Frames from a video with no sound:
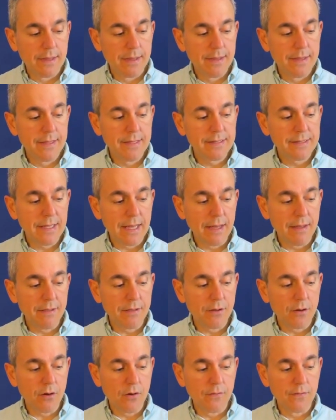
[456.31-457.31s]
this
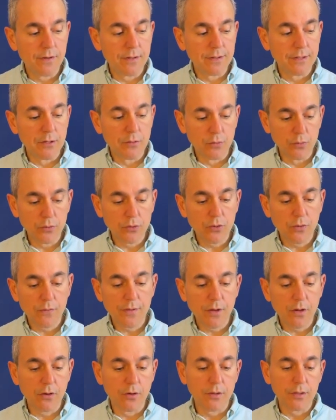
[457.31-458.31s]
10th over the root of
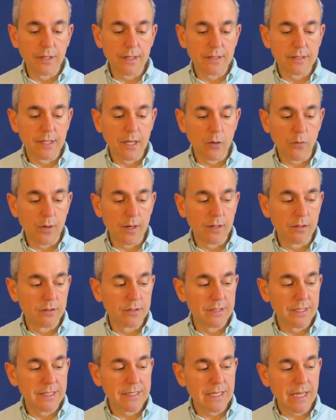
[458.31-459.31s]
the chord, let's say we're on
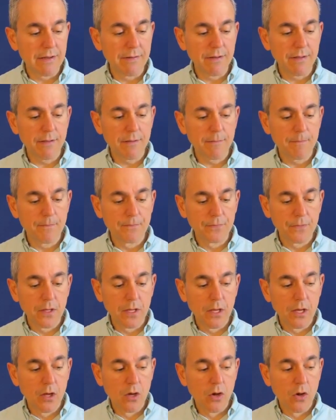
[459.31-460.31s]
C7,
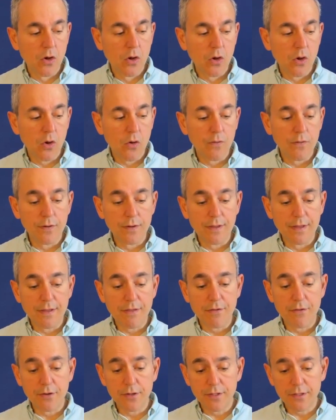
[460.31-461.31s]
over the
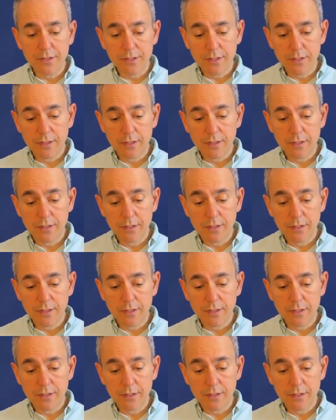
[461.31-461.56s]
3rd